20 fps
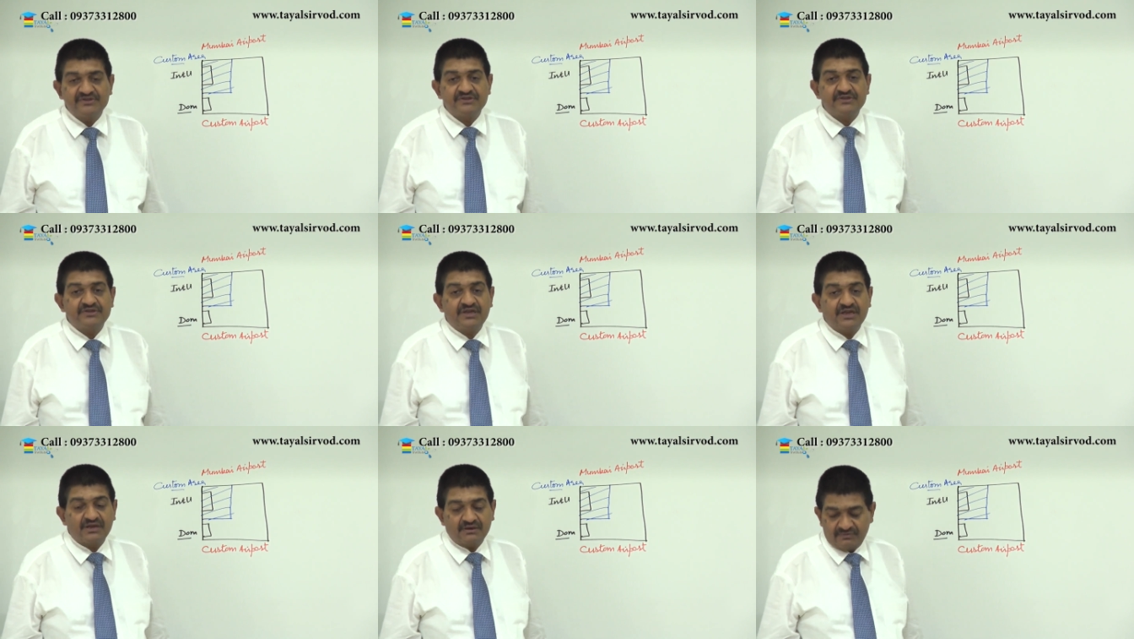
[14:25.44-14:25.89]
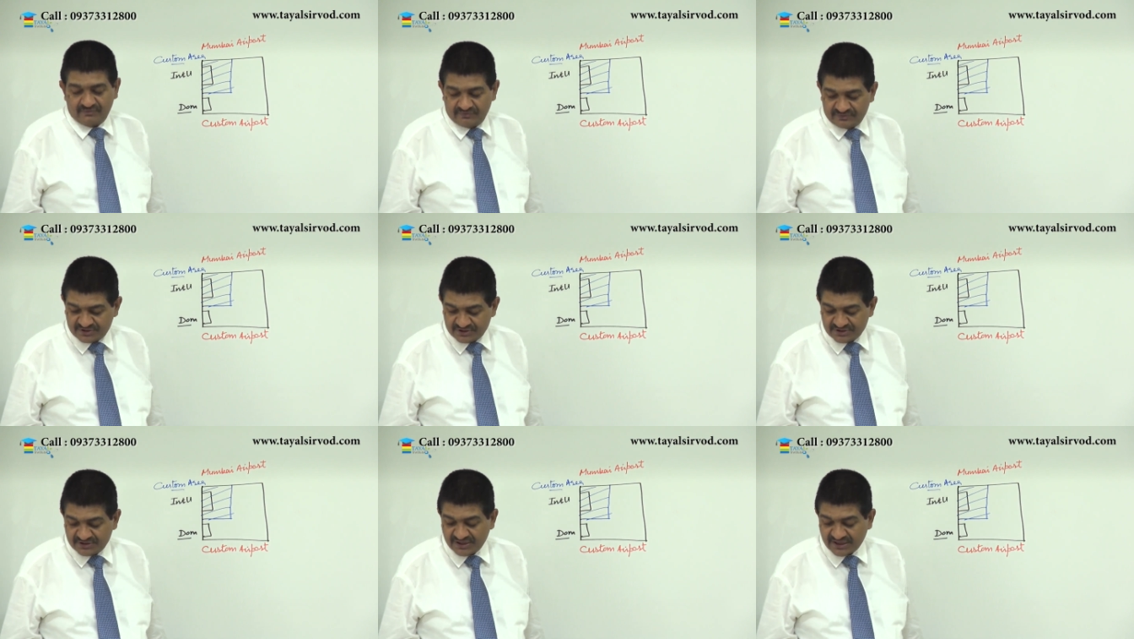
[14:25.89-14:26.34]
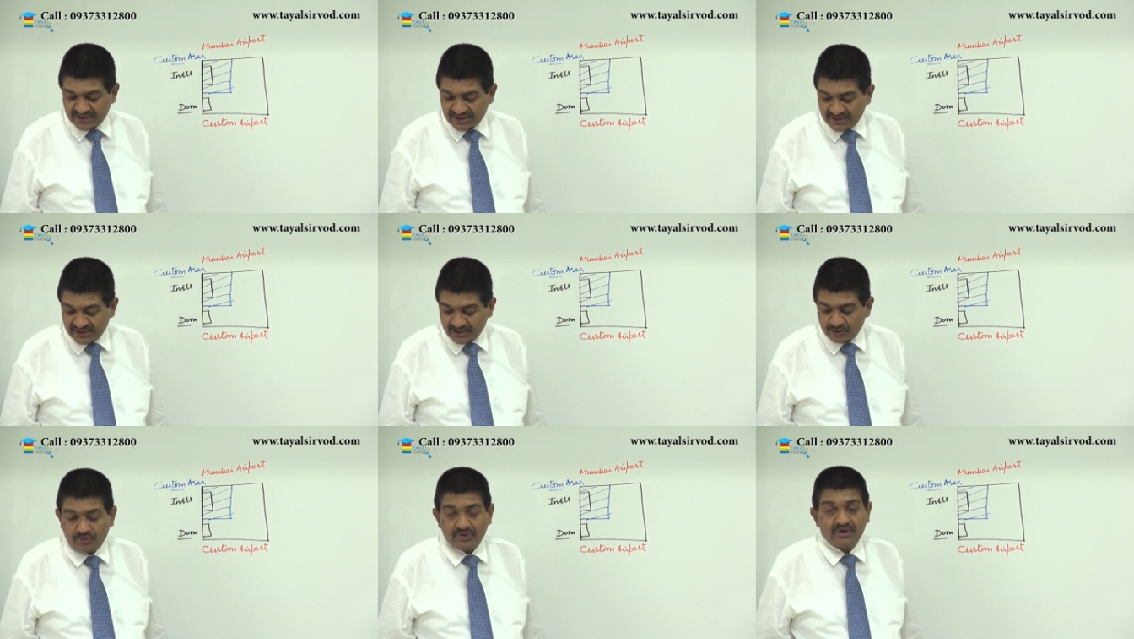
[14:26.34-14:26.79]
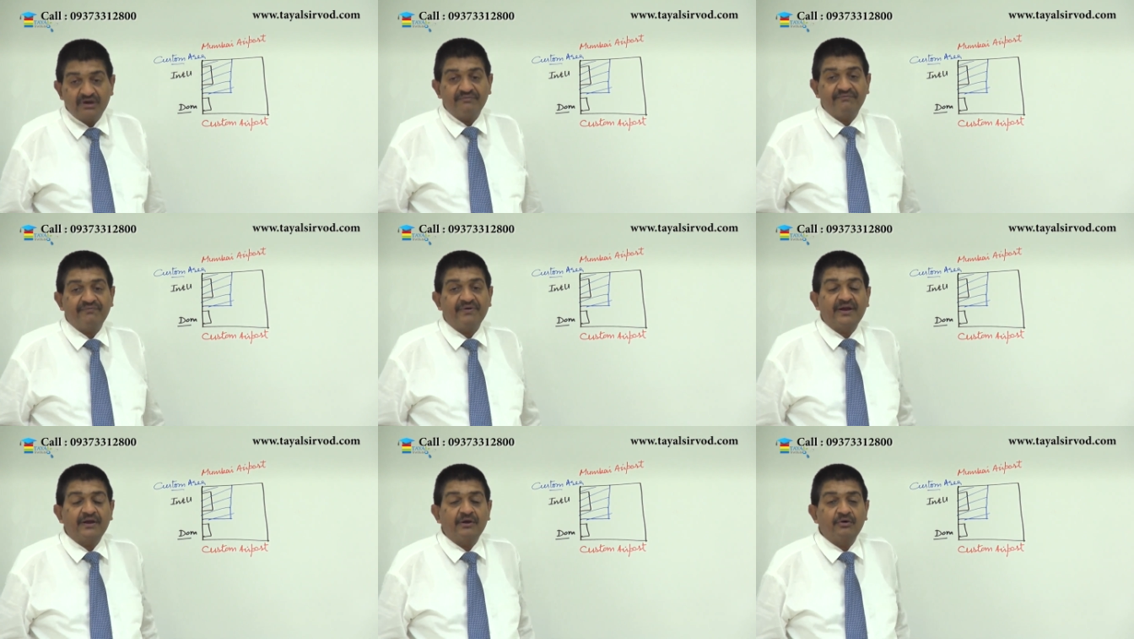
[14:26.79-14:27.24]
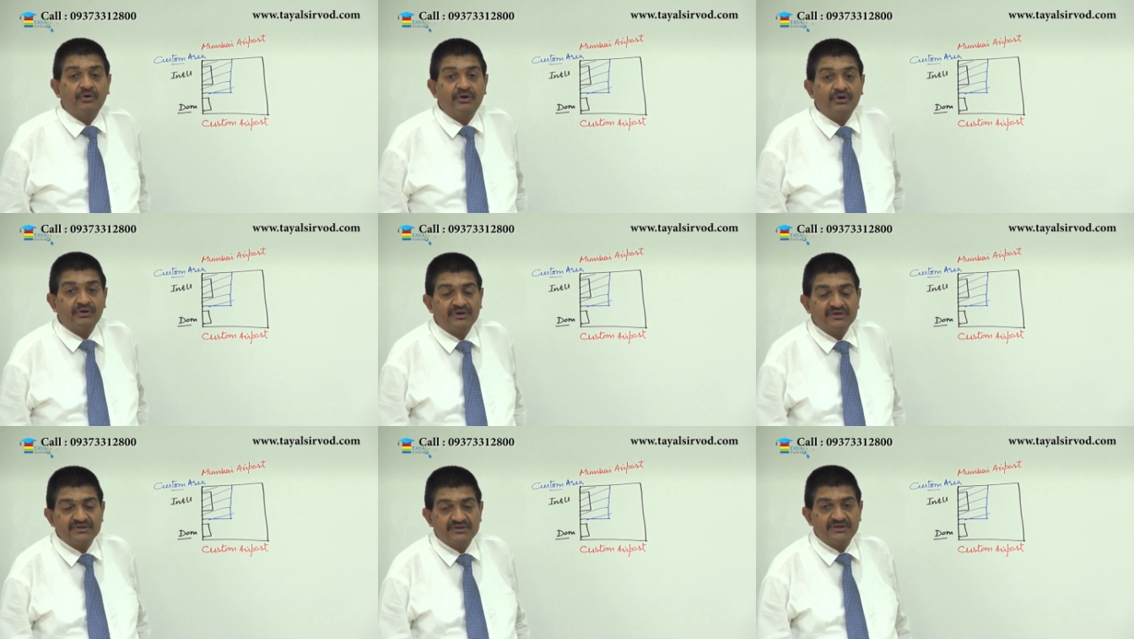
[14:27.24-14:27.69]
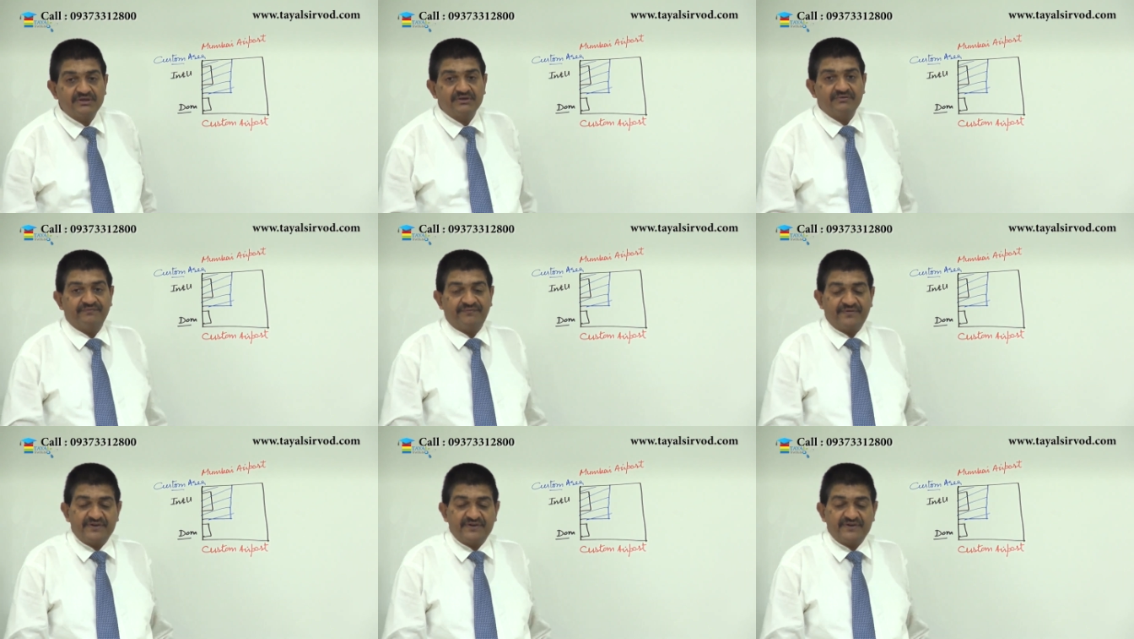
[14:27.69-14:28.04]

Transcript: which is which is declared or defined or you can say